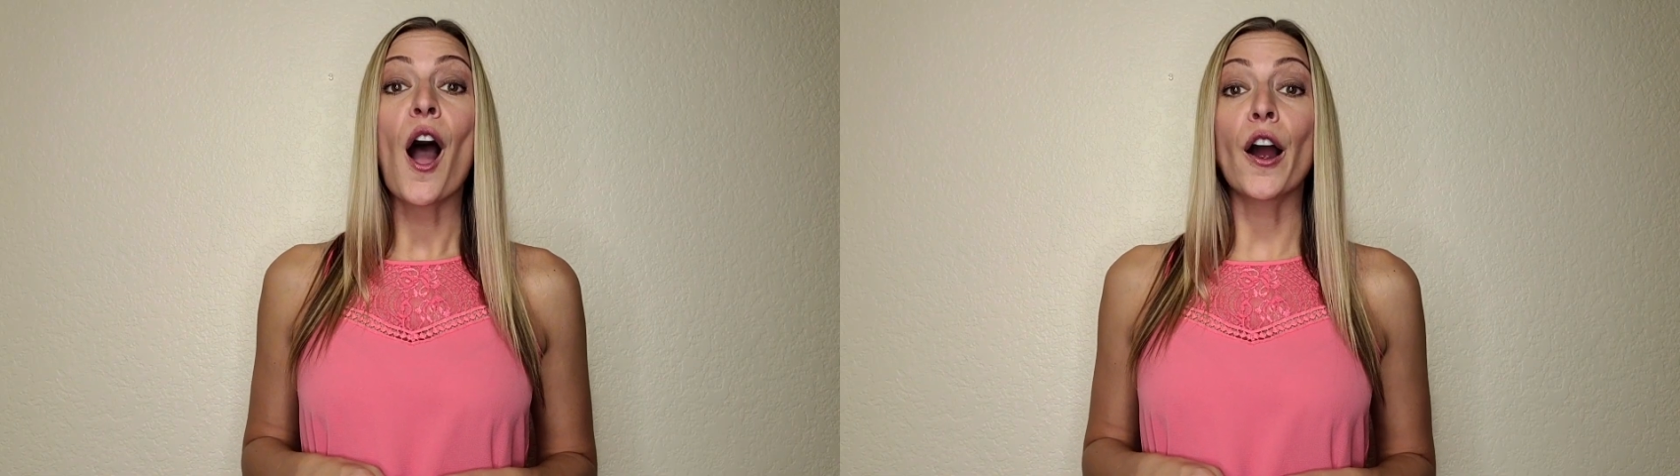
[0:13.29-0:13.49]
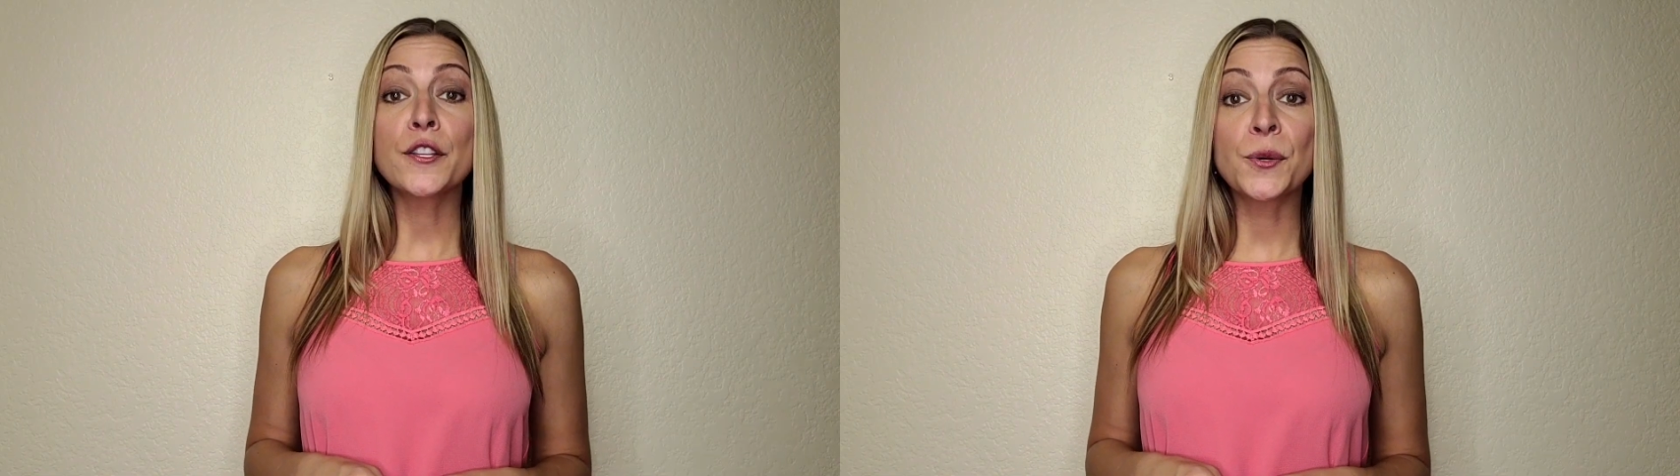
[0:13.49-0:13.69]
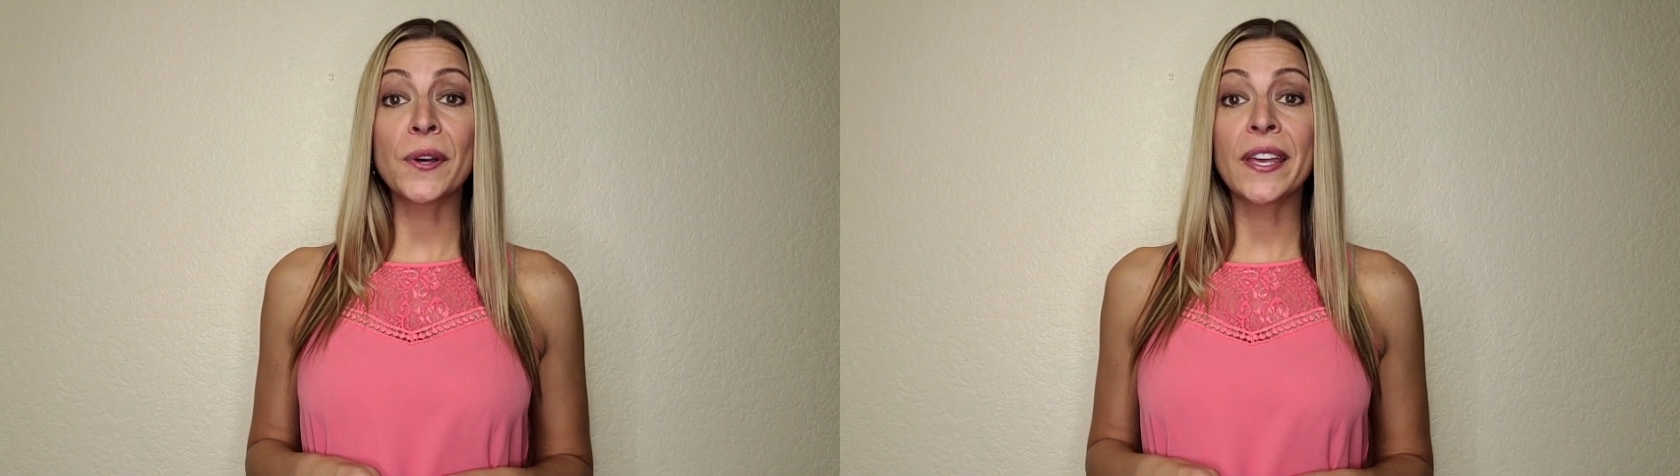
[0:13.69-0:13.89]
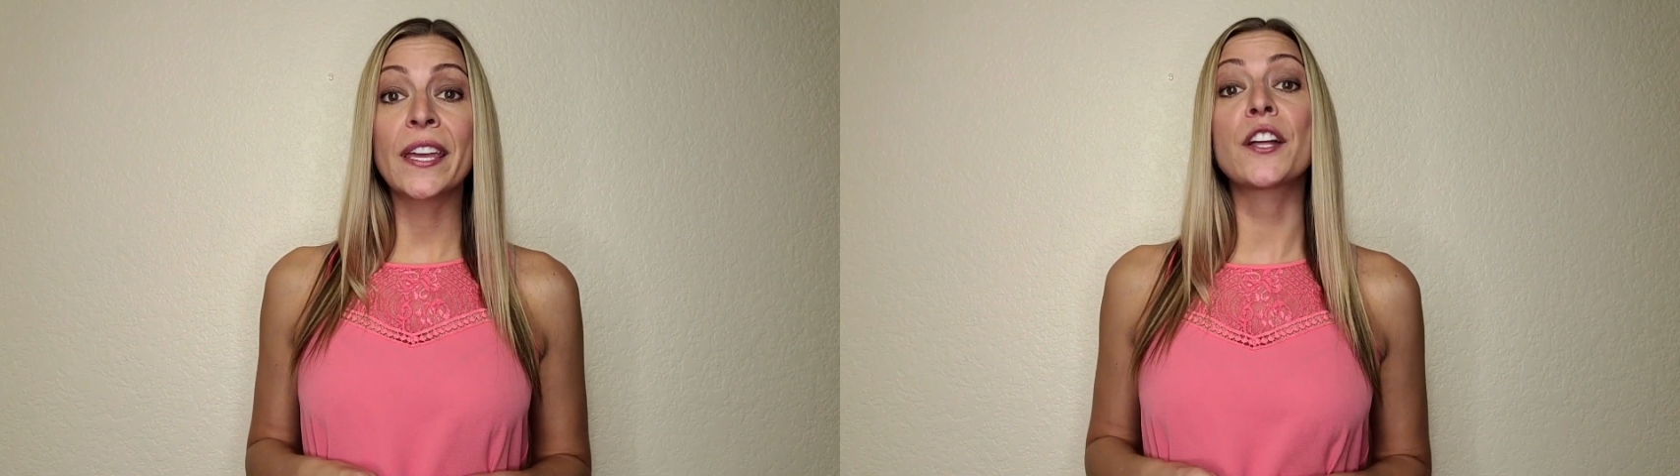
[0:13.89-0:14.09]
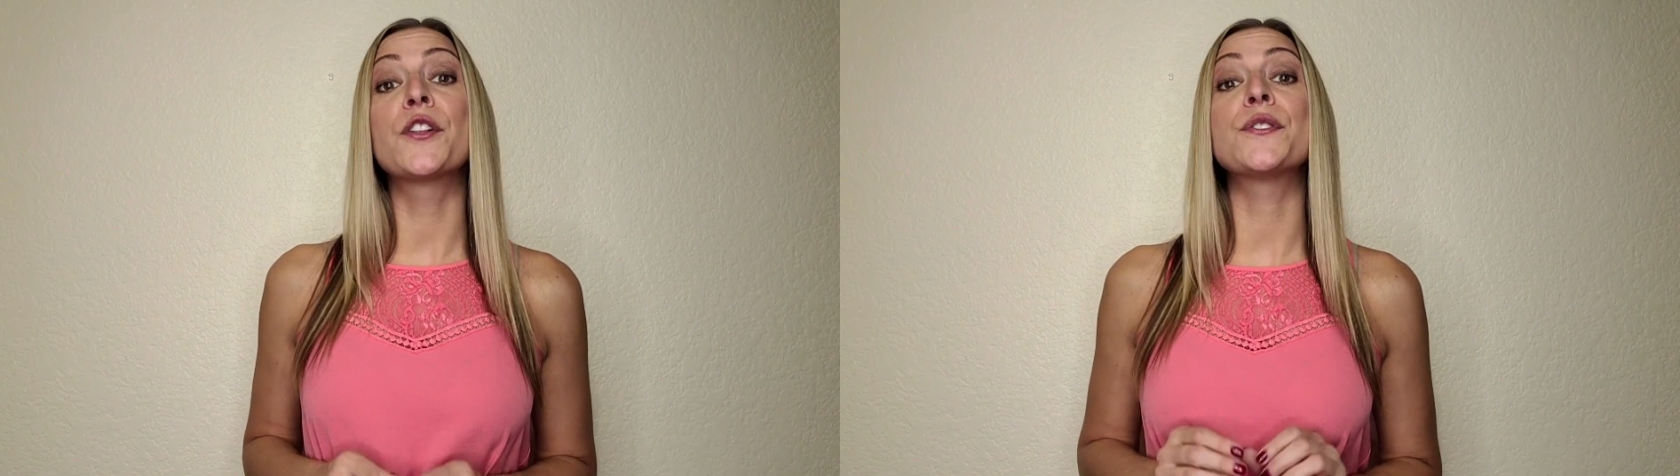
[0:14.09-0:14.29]
Our
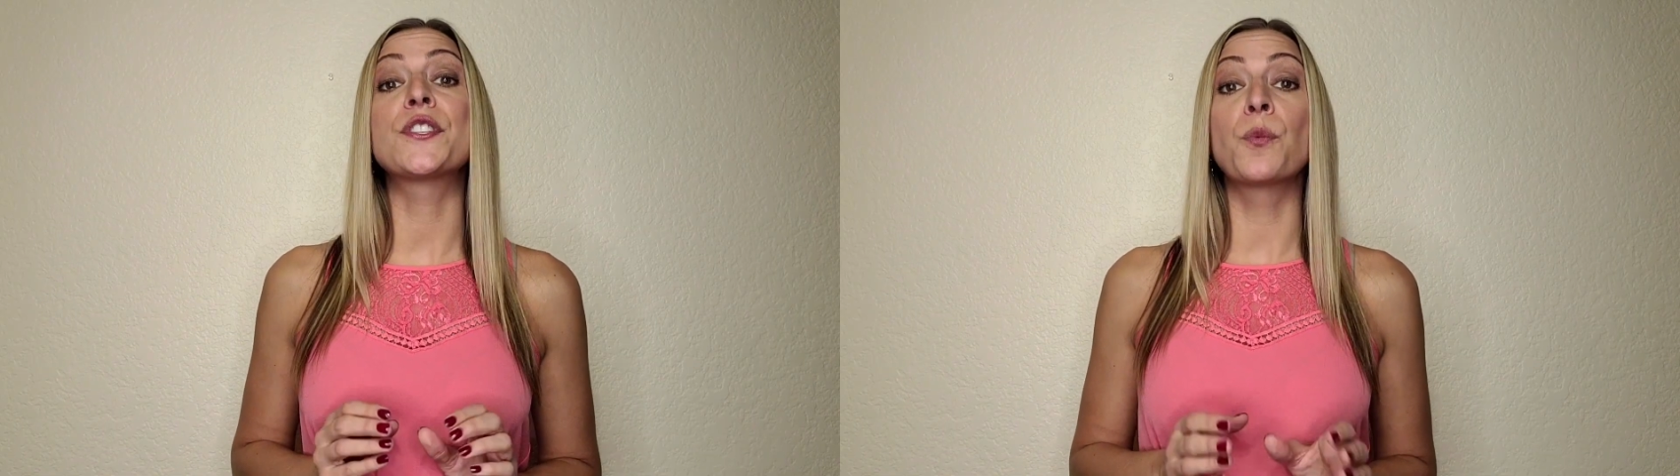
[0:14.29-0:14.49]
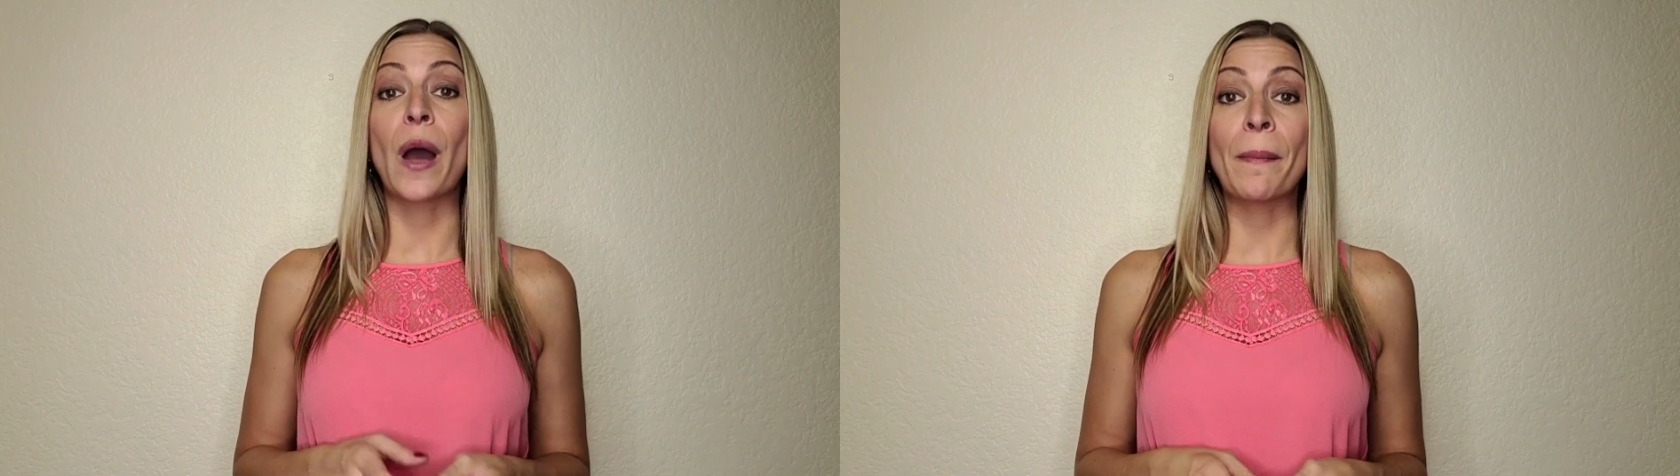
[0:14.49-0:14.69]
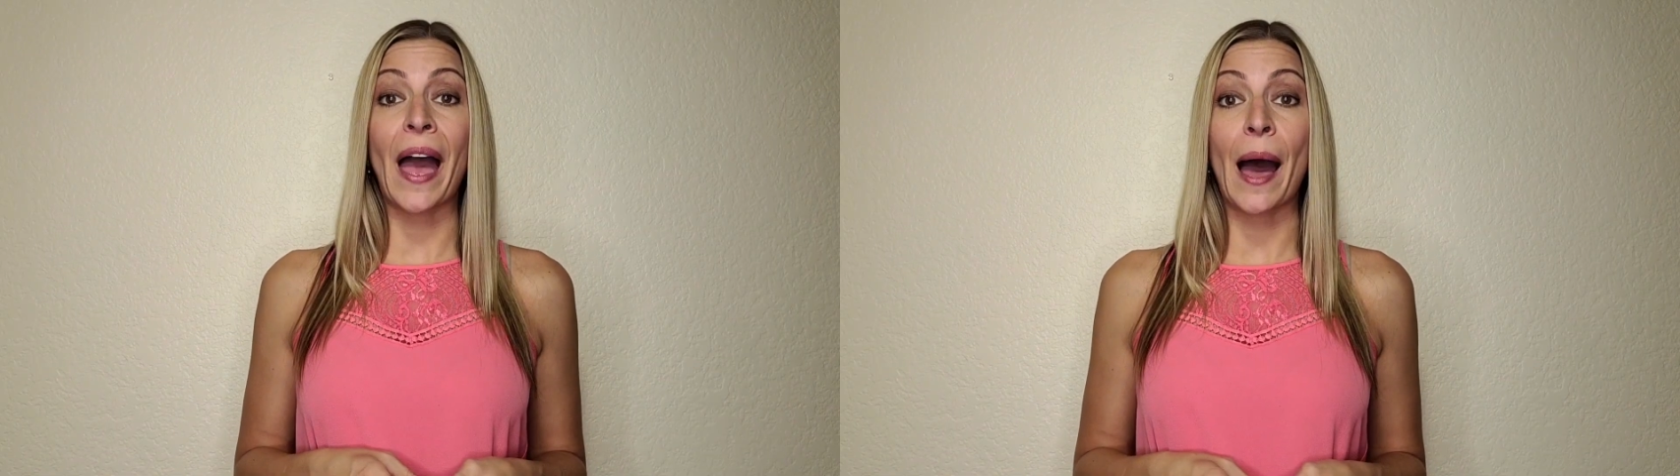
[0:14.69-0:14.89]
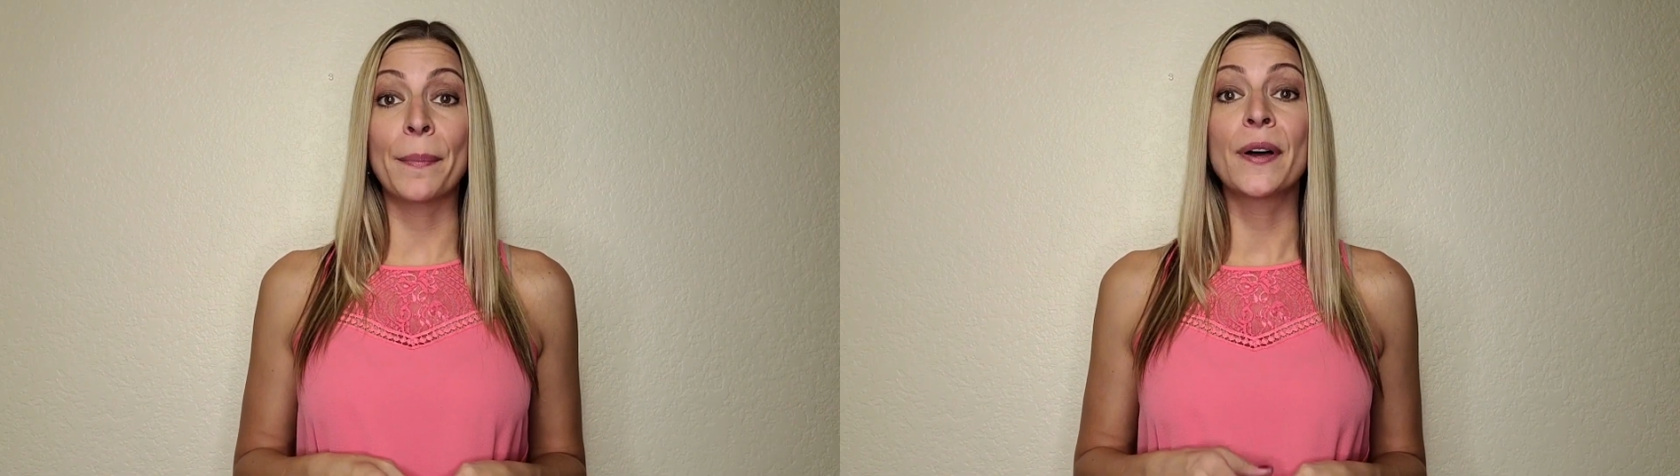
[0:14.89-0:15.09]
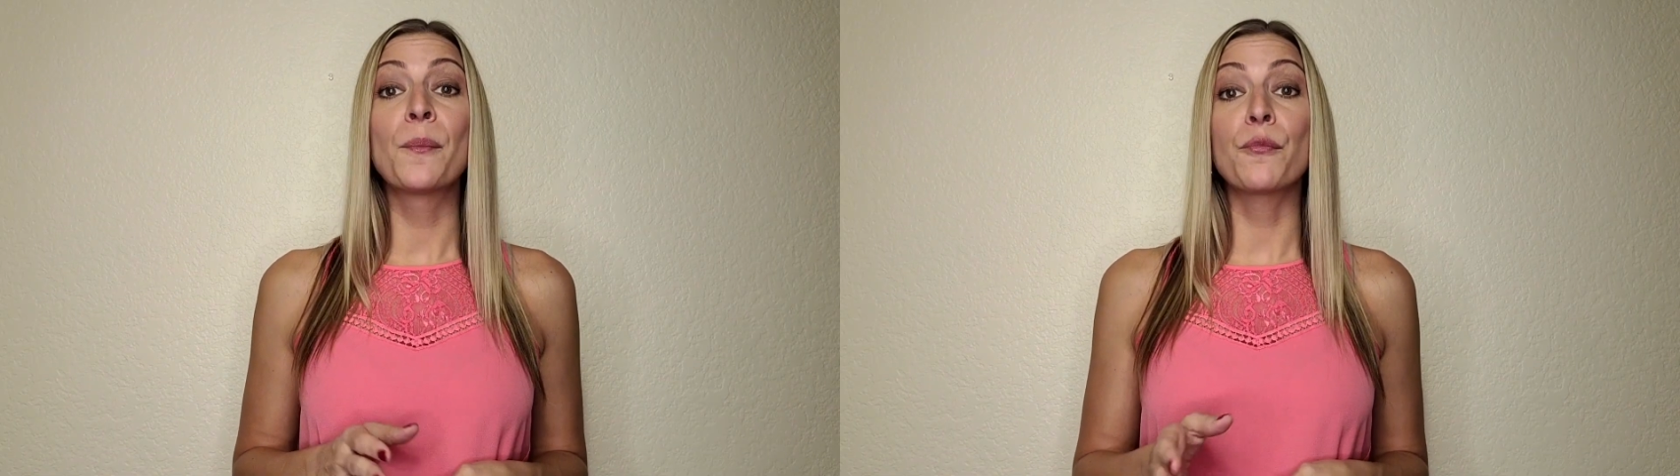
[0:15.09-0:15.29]
toolkit includes the web
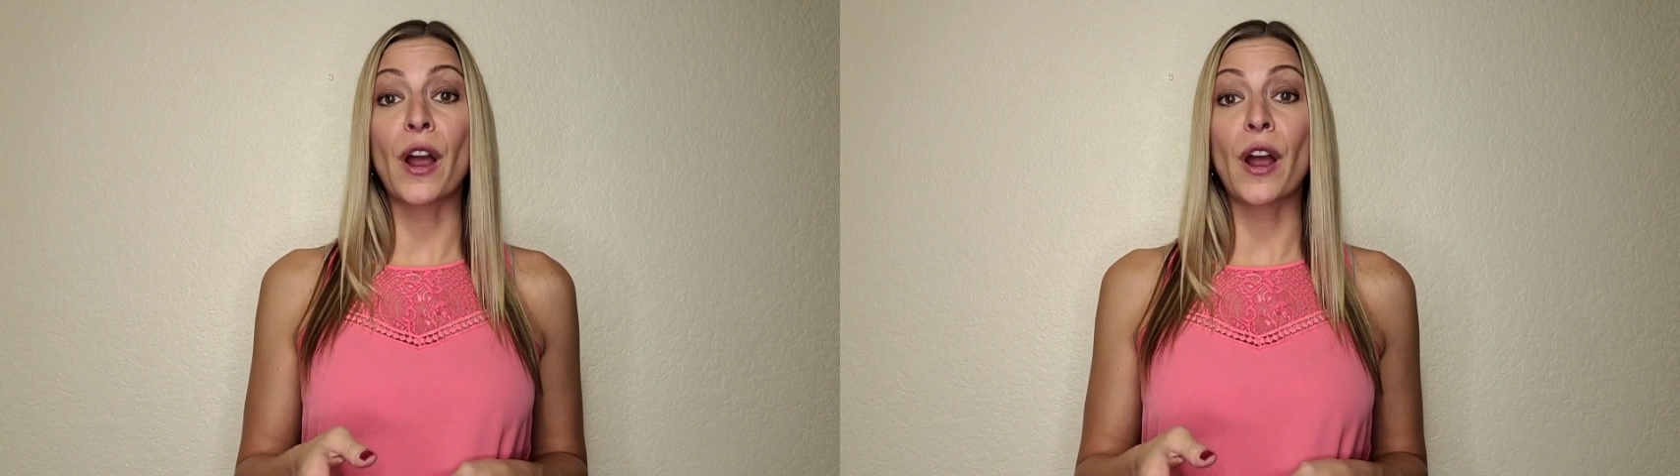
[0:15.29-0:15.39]
app,